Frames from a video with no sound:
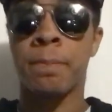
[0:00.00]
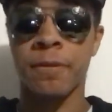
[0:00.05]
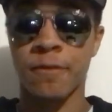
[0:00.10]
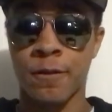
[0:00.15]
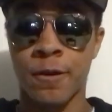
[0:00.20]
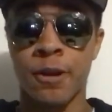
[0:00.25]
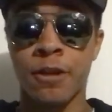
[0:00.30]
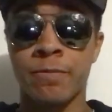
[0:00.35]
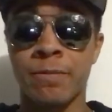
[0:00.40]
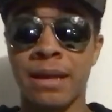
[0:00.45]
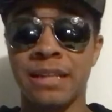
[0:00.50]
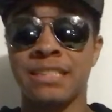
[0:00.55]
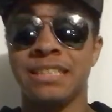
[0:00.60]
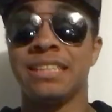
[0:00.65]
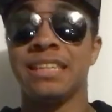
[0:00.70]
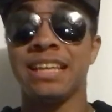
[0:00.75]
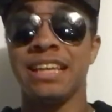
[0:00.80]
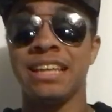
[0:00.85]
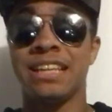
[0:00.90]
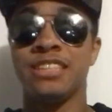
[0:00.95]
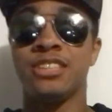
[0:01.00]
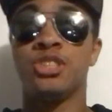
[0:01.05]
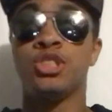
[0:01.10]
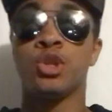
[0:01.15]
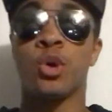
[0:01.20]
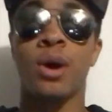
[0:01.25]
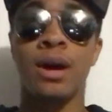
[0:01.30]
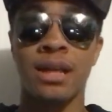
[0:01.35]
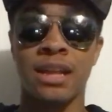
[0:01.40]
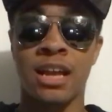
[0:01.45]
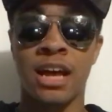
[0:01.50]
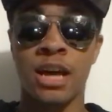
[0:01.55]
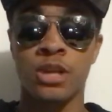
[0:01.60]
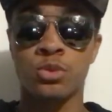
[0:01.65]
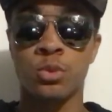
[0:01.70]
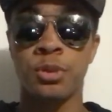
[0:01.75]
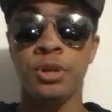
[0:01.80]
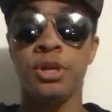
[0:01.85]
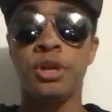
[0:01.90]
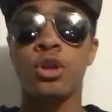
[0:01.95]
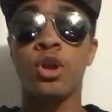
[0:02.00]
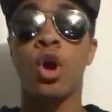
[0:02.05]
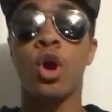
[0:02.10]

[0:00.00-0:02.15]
preferred method is joint lock, where you